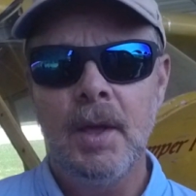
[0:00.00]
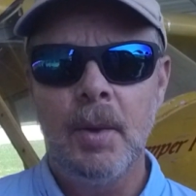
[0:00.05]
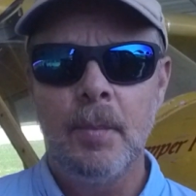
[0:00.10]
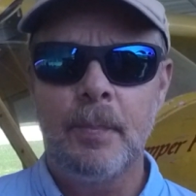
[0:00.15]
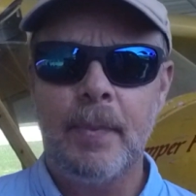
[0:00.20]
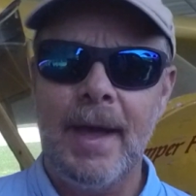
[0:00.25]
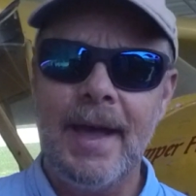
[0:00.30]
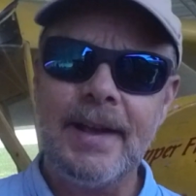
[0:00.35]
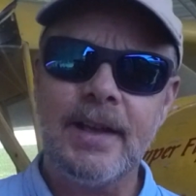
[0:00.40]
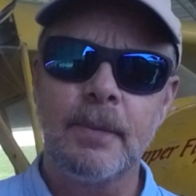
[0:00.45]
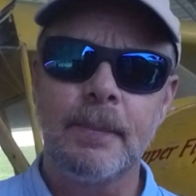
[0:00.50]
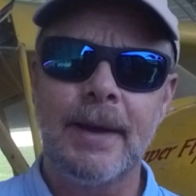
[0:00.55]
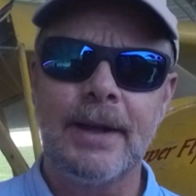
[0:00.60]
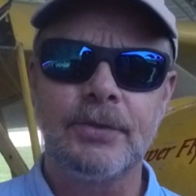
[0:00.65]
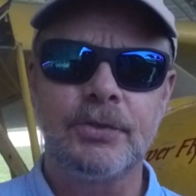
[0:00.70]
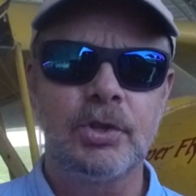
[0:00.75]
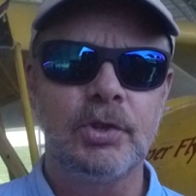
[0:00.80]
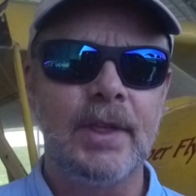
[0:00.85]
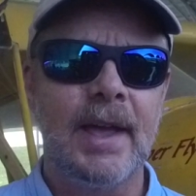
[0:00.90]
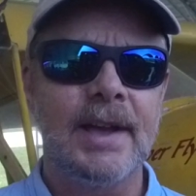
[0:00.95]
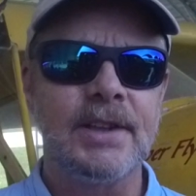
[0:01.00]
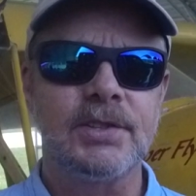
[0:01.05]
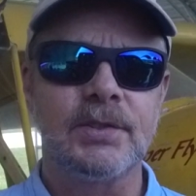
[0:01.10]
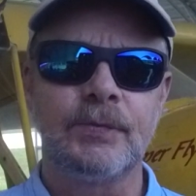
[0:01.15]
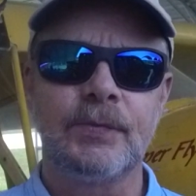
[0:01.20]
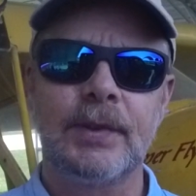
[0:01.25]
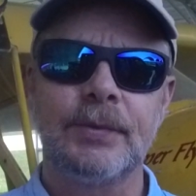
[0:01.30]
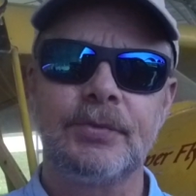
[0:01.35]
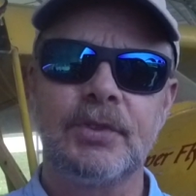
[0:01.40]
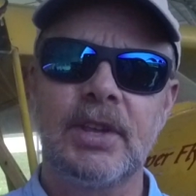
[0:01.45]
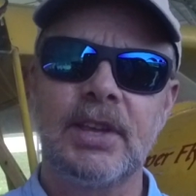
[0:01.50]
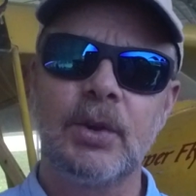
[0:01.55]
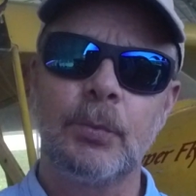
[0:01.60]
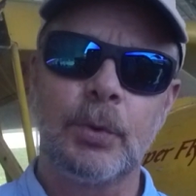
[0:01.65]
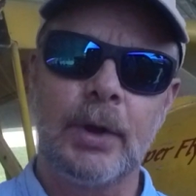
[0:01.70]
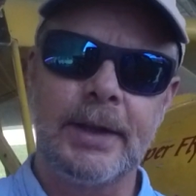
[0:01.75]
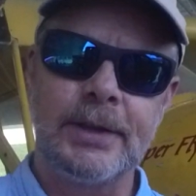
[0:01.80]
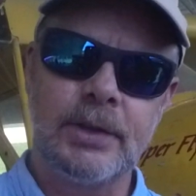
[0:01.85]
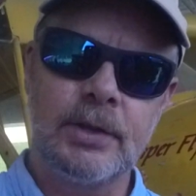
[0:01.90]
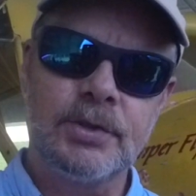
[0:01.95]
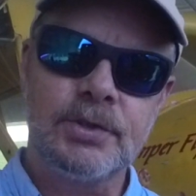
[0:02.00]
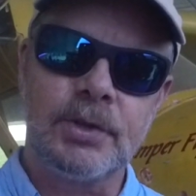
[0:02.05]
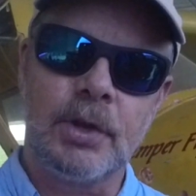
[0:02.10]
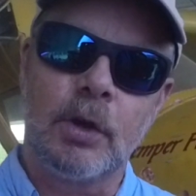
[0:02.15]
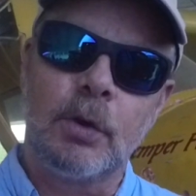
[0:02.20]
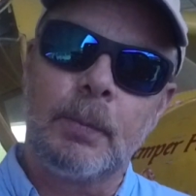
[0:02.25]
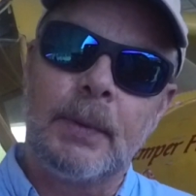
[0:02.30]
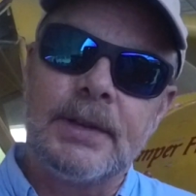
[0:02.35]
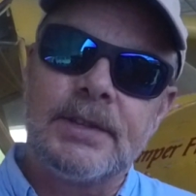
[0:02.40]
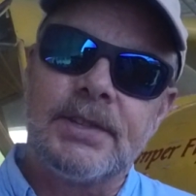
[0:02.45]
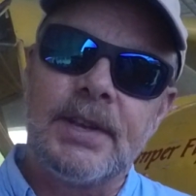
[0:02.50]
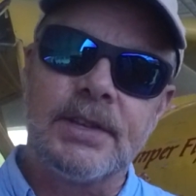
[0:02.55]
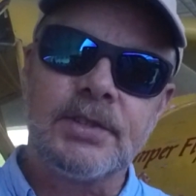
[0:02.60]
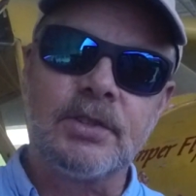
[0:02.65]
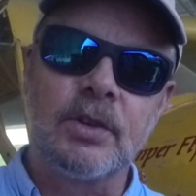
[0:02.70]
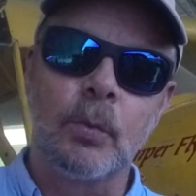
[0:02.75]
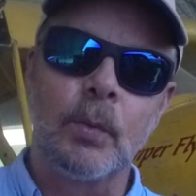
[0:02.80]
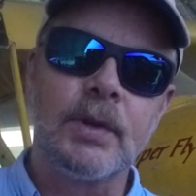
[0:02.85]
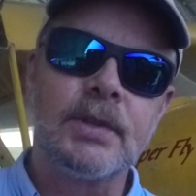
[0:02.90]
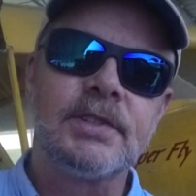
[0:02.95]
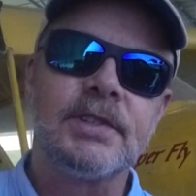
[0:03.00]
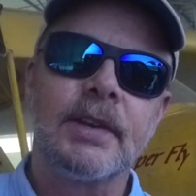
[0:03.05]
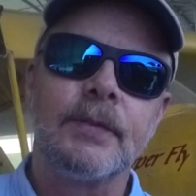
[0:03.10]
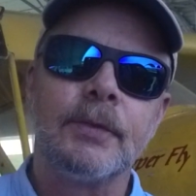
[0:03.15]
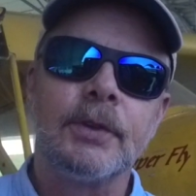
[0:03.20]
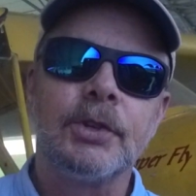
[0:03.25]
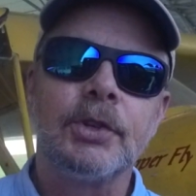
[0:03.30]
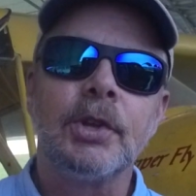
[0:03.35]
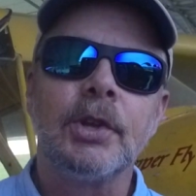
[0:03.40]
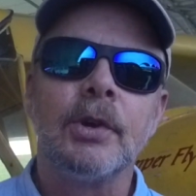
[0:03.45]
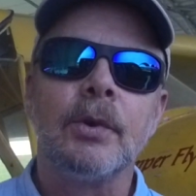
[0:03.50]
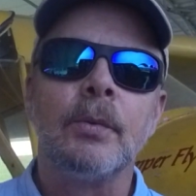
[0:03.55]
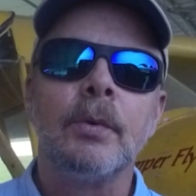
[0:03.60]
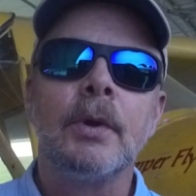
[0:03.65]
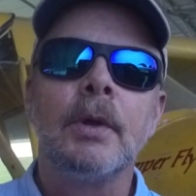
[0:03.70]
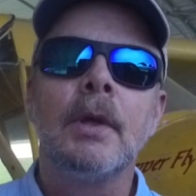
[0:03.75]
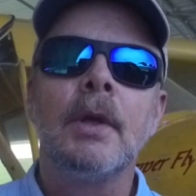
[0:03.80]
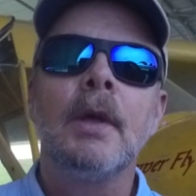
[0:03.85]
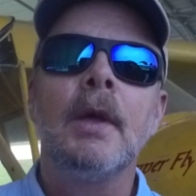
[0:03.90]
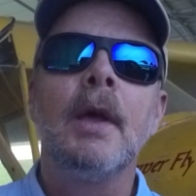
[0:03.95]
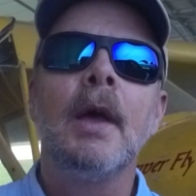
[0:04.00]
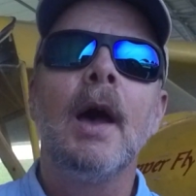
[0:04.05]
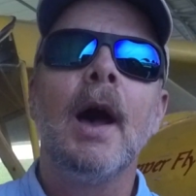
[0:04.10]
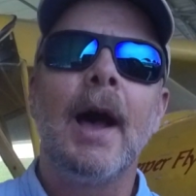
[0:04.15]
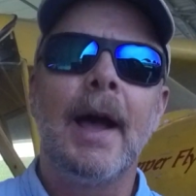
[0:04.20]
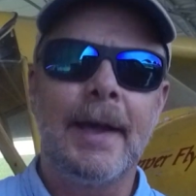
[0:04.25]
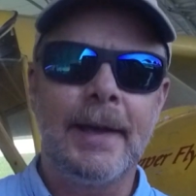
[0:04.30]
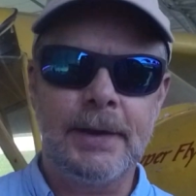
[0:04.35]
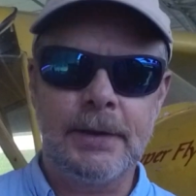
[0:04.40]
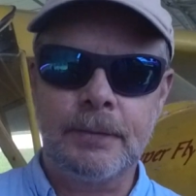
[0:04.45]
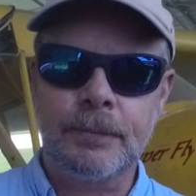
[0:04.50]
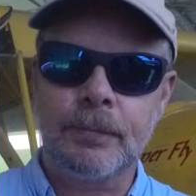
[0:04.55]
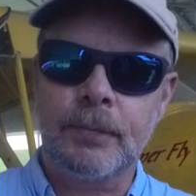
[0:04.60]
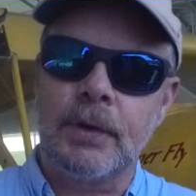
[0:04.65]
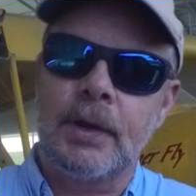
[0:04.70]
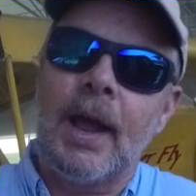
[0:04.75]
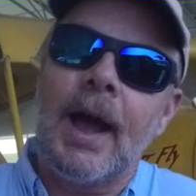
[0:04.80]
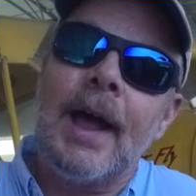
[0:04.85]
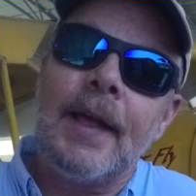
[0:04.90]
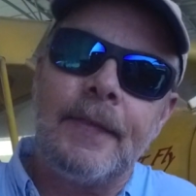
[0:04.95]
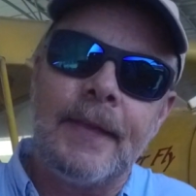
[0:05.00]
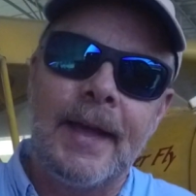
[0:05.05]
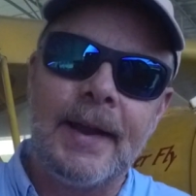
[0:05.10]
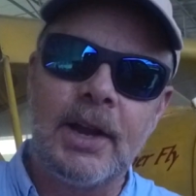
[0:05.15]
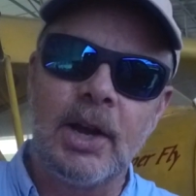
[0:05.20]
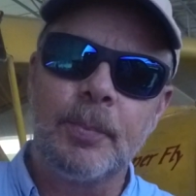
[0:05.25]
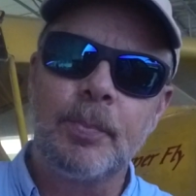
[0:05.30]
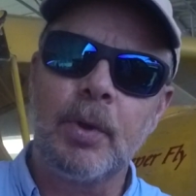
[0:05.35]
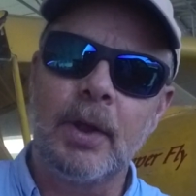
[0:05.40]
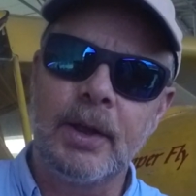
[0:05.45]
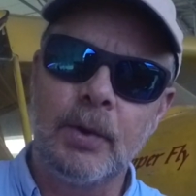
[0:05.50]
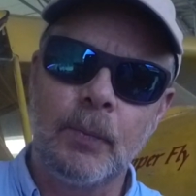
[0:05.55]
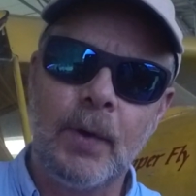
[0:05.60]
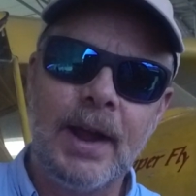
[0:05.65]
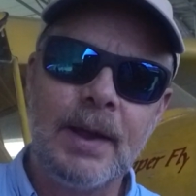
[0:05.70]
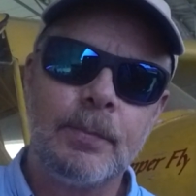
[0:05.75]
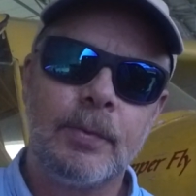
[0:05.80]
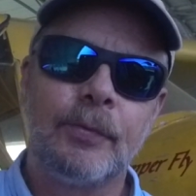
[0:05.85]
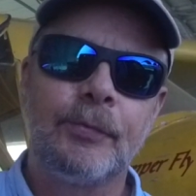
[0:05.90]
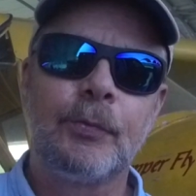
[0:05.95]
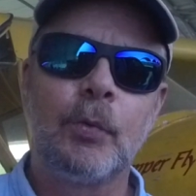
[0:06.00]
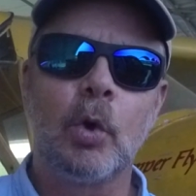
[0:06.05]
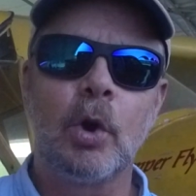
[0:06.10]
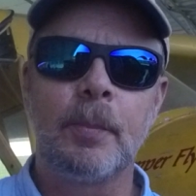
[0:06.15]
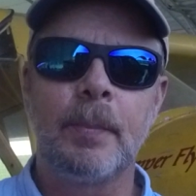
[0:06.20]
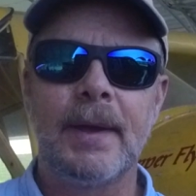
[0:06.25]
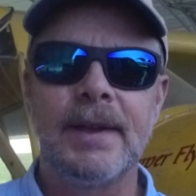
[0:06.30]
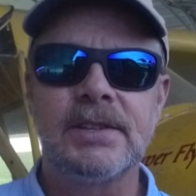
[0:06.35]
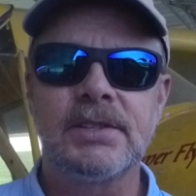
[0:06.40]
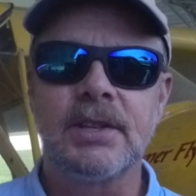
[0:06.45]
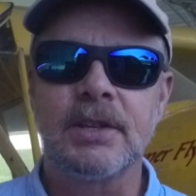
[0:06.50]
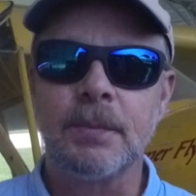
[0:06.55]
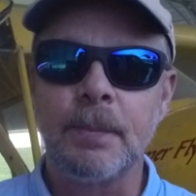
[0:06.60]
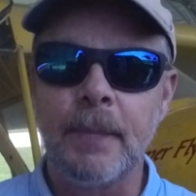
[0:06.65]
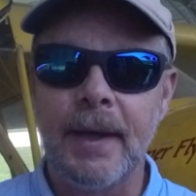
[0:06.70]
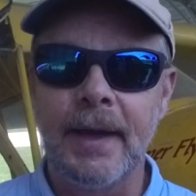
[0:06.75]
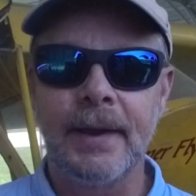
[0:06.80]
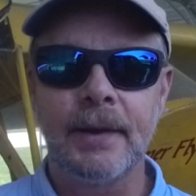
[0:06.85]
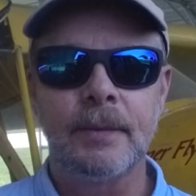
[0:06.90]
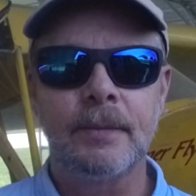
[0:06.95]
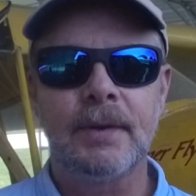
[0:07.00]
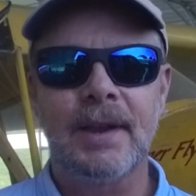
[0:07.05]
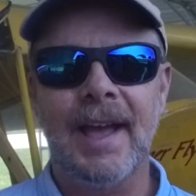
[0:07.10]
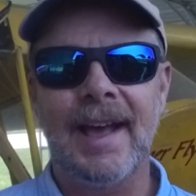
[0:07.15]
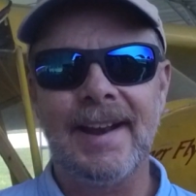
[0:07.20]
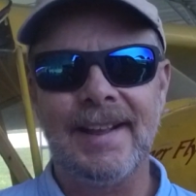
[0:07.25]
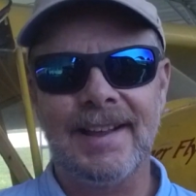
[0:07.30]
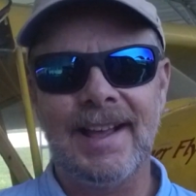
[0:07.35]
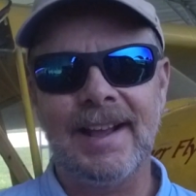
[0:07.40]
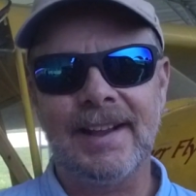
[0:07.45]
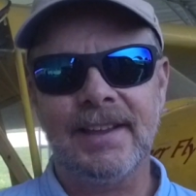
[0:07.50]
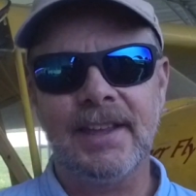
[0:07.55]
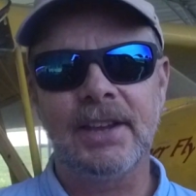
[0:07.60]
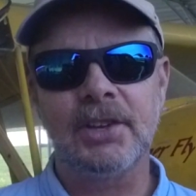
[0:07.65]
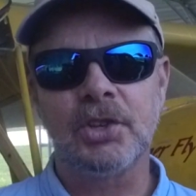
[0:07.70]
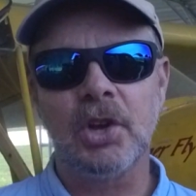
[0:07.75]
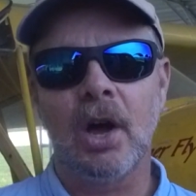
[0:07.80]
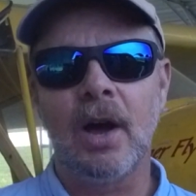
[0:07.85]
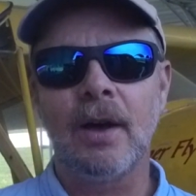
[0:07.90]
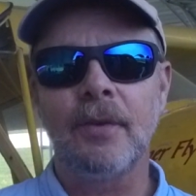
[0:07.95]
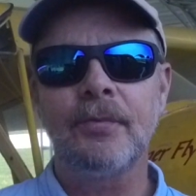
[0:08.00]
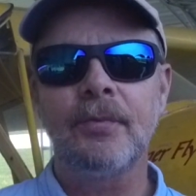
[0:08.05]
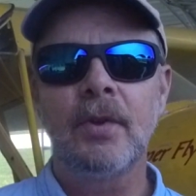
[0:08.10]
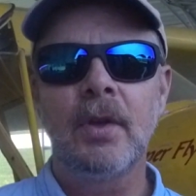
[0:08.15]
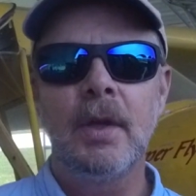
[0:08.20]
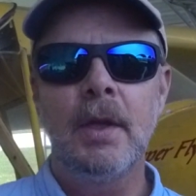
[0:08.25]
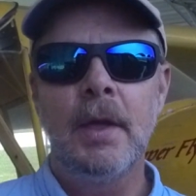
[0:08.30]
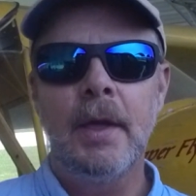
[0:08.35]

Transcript: Back about 2015, when I used to own my Cessna 172, I had gotten that airplane right before basic med kind of got kicked off.